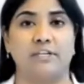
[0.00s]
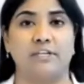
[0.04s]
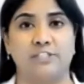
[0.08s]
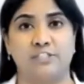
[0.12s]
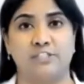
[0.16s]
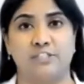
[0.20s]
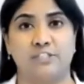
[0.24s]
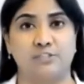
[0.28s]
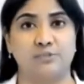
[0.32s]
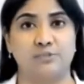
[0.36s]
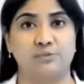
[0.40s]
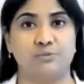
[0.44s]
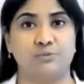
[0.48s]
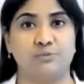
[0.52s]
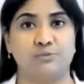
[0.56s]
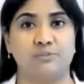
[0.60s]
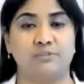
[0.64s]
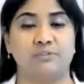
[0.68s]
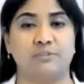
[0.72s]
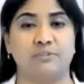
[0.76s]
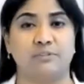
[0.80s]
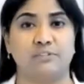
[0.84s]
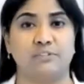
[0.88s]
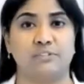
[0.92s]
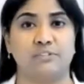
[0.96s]
due
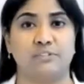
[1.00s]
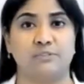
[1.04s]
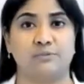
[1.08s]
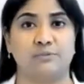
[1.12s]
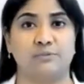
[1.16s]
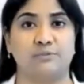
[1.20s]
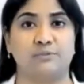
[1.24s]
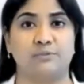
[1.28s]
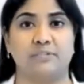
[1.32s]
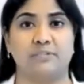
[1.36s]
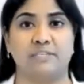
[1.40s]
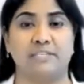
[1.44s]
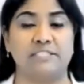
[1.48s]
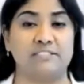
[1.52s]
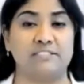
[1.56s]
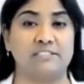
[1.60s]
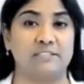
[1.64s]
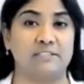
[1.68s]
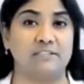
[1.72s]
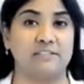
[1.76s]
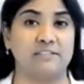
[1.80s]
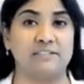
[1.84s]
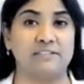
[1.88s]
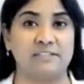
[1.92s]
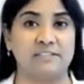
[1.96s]
to
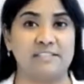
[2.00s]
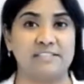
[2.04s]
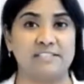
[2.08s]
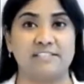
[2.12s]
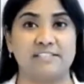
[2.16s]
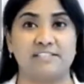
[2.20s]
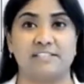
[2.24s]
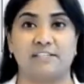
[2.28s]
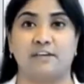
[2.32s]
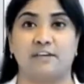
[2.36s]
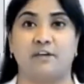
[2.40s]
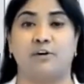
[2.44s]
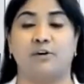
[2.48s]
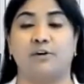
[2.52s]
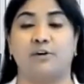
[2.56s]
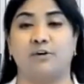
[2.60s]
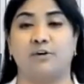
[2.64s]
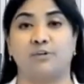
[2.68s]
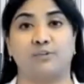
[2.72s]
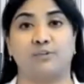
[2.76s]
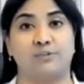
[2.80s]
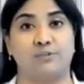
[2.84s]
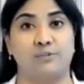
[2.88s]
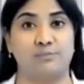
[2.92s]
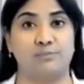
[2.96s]
internal reasons
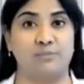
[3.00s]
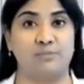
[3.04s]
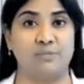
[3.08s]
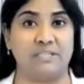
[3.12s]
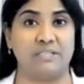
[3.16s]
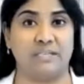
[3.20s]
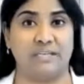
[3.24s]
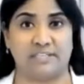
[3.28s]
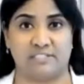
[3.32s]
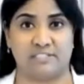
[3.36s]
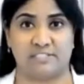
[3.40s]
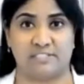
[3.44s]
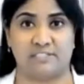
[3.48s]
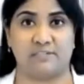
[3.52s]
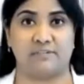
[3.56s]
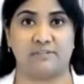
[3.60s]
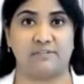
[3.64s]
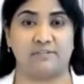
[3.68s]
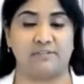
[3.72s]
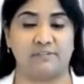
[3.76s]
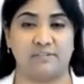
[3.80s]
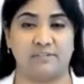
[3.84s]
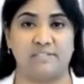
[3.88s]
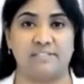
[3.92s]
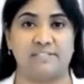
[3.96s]
or could be external
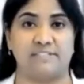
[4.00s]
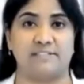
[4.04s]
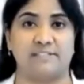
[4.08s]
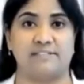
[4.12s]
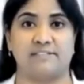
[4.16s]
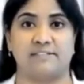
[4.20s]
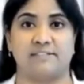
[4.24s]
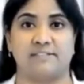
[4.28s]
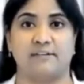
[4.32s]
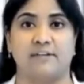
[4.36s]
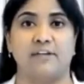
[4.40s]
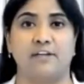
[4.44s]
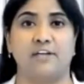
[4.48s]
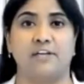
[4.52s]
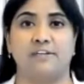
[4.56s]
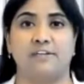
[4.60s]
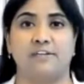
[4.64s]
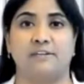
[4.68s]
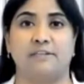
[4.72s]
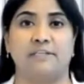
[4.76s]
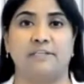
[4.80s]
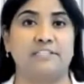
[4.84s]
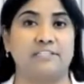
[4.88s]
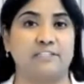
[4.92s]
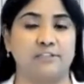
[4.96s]
reasons.
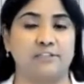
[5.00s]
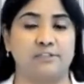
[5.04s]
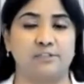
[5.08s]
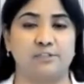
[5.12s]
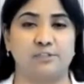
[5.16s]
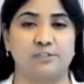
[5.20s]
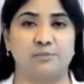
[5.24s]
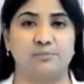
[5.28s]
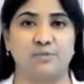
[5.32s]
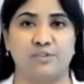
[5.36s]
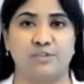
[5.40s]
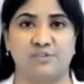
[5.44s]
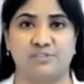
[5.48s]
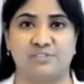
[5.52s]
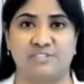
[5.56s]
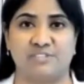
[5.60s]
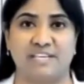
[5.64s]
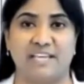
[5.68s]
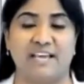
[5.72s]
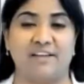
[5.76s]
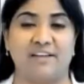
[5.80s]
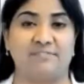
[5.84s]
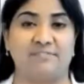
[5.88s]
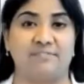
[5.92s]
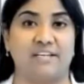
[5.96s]
Internal could be your
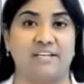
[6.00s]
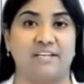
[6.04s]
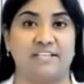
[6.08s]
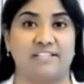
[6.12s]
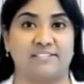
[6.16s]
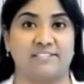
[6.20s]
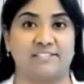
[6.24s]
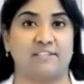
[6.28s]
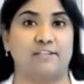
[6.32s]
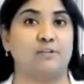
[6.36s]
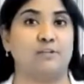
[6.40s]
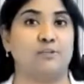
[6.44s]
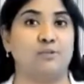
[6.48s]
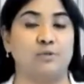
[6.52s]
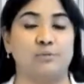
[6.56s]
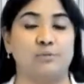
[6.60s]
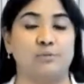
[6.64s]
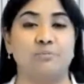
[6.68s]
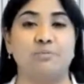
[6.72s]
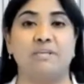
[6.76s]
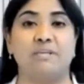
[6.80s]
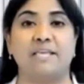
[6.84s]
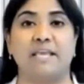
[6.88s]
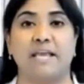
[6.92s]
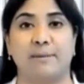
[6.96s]
staff, and external could
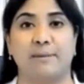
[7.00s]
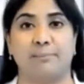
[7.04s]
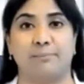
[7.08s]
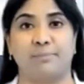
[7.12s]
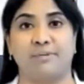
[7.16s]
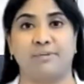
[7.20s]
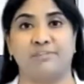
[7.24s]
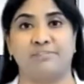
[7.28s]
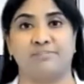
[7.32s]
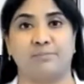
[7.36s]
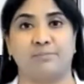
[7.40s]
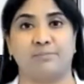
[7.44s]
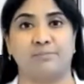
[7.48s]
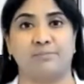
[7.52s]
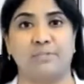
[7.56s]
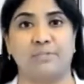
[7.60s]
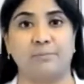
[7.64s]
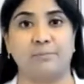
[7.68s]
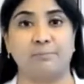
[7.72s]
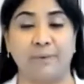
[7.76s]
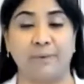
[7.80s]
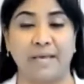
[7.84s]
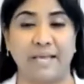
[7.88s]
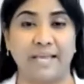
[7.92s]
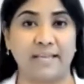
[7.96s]
be happening from the
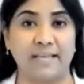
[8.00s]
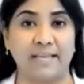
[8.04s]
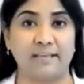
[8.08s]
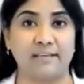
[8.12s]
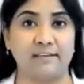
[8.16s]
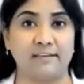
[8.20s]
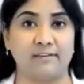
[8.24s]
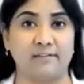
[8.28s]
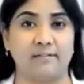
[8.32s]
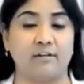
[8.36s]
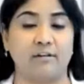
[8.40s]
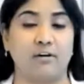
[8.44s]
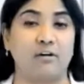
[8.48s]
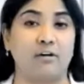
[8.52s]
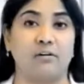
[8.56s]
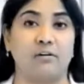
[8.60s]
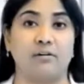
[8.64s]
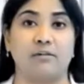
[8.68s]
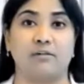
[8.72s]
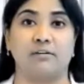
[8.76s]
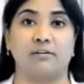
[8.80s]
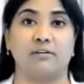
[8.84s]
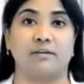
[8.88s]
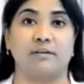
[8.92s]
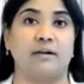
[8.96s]
bank,
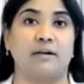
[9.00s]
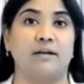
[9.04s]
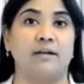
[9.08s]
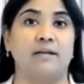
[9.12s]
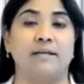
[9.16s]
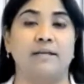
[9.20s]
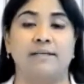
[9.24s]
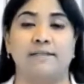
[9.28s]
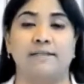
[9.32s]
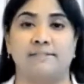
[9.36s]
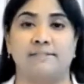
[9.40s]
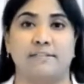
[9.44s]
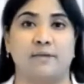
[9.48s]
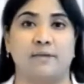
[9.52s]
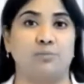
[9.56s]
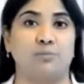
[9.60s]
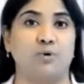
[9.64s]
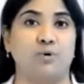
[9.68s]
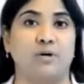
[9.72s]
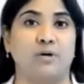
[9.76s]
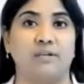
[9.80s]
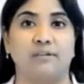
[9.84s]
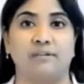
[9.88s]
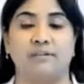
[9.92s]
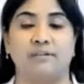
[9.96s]
or
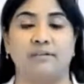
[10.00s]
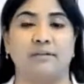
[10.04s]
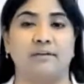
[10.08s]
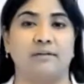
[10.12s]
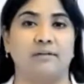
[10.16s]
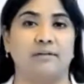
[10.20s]
someone